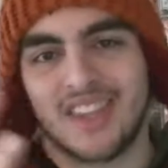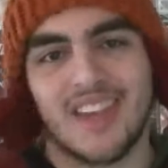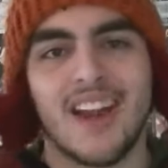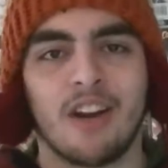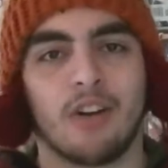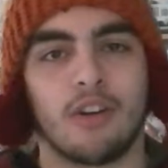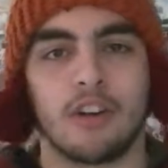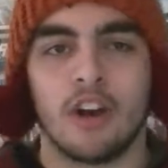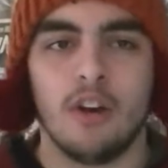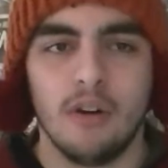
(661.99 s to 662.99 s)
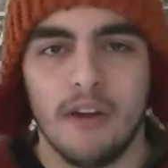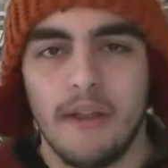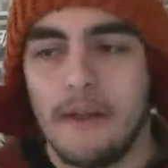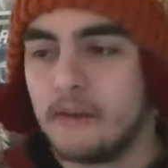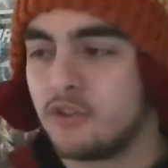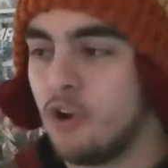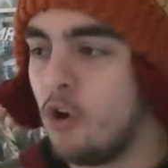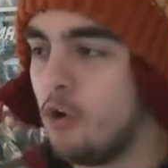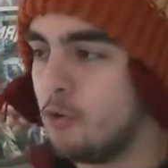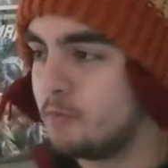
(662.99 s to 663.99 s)
there, you know?
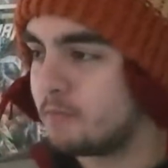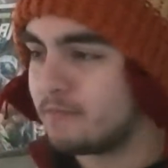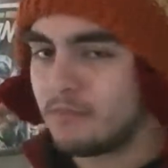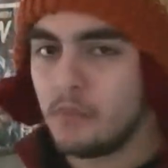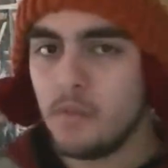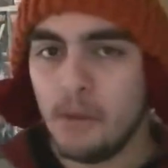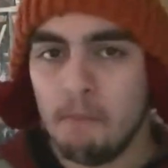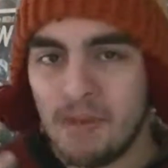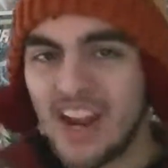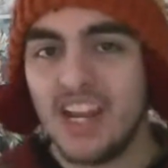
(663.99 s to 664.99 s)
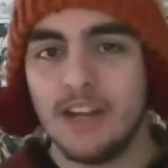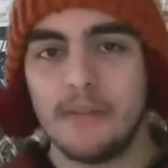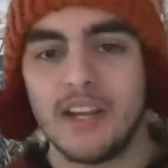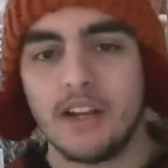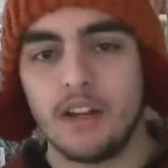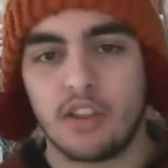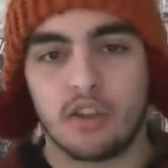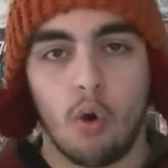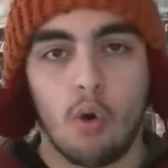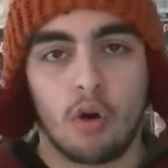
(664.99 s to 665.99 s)
So maybe
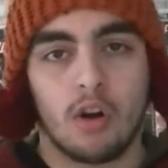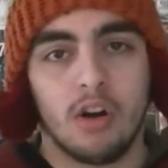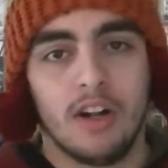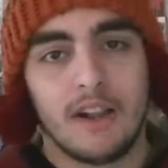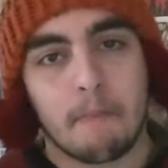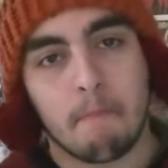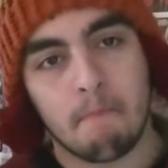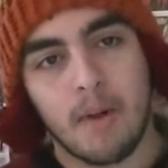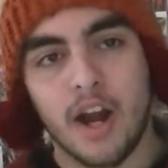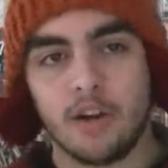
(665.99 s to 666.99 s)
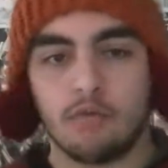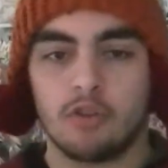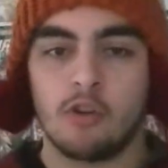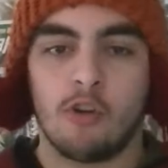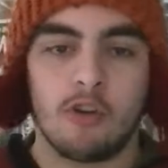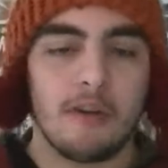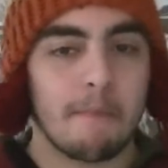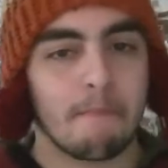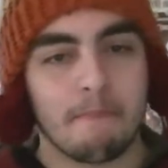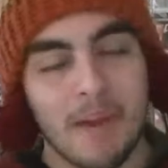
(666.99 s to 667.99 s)
Thor might
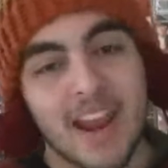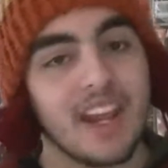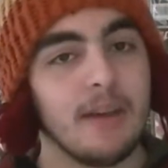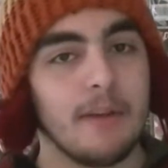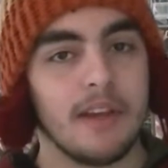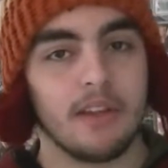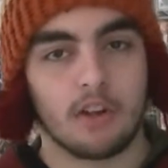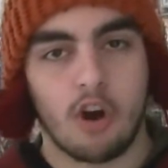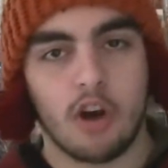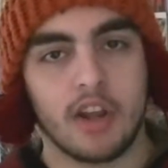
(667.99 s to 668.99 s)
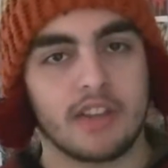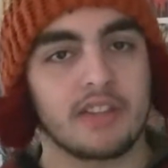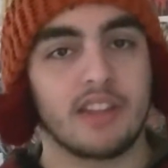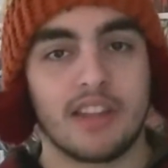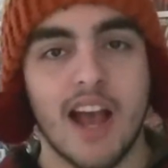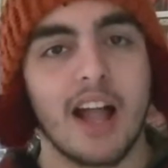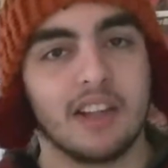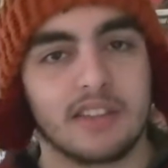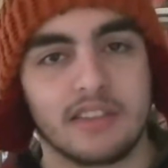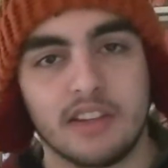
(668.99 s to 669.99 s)
return. Maybe the Guardians of the
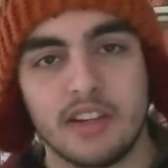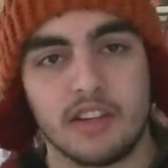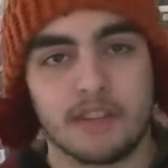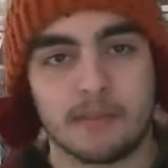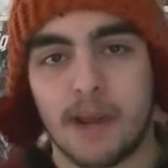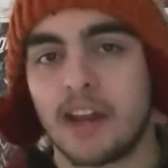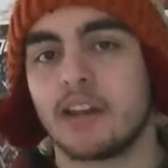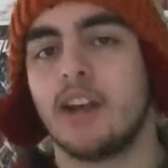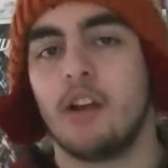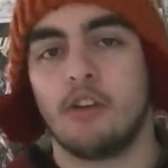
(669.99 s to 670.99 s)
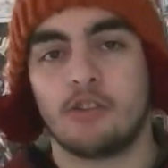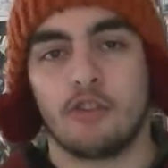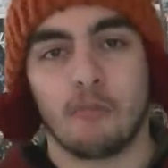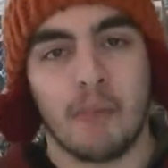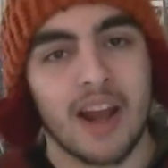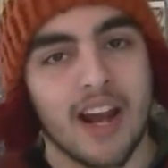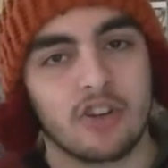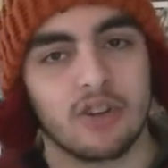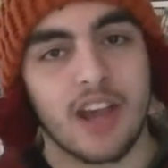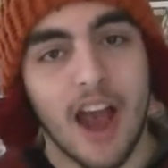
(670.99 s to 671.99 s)
Galaxy's main character might
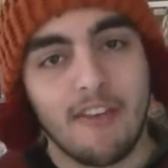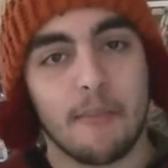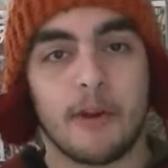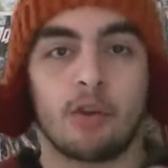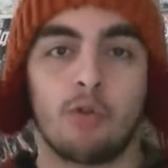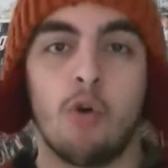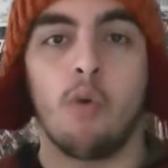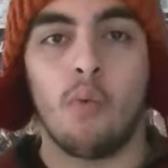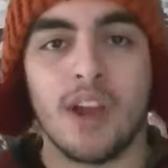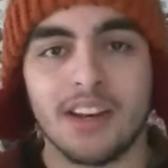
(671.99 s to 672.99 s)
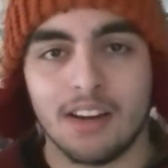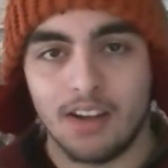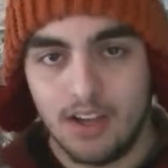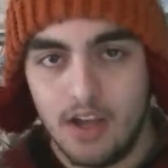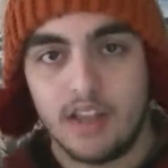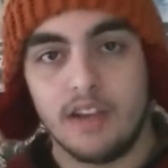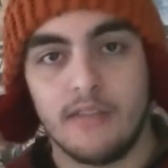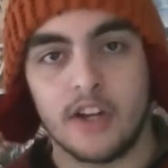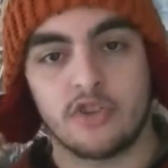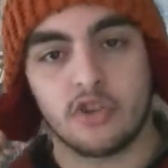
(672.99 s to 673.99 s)
actually have a bigger role when the
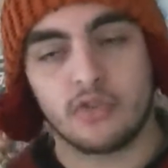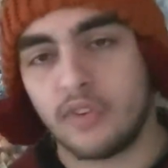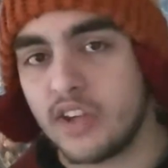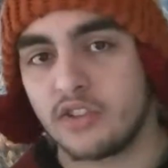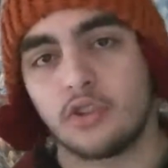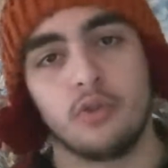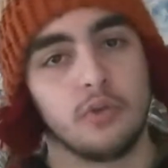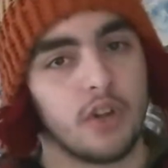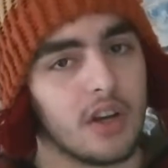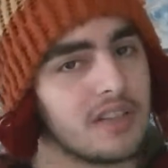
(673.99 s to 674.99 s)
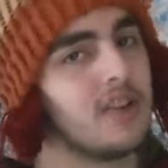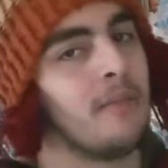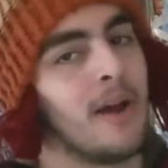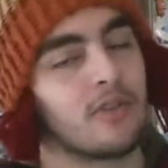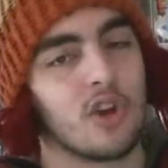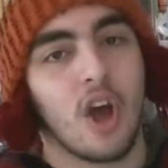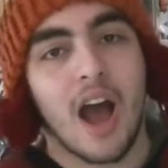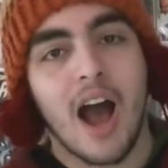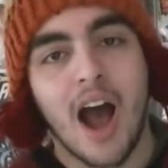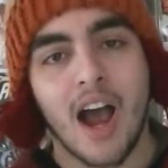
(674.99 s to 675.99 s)
Avengers Phase 2 does come out.
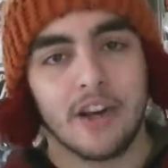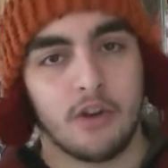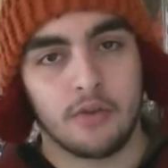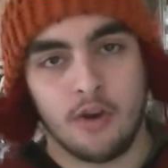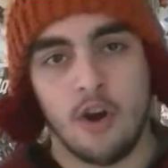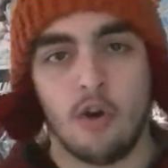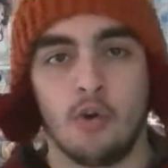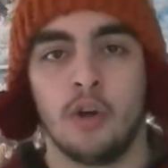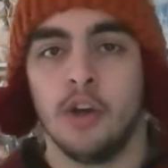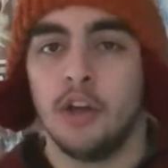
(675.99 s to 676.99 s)
I don't know.